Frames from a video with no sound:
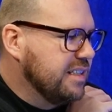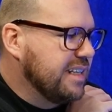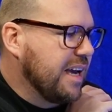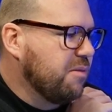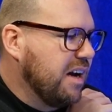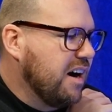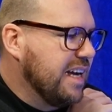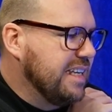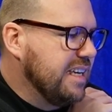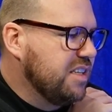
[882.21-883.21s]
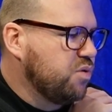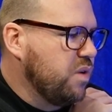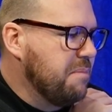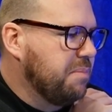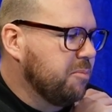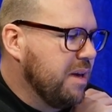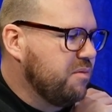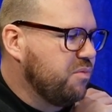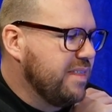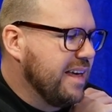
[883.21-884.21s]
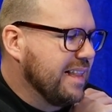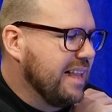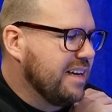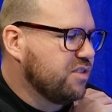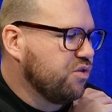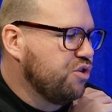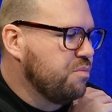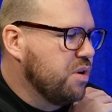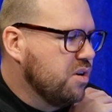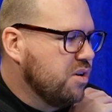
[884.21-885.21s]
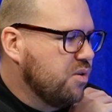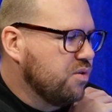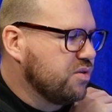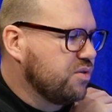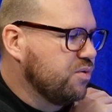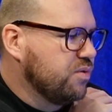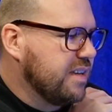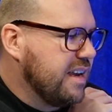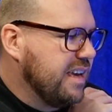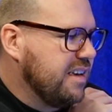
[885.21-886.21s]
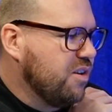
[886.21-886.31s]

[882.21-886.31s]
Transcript: takeaway ideas to implement with their classroom or school setting.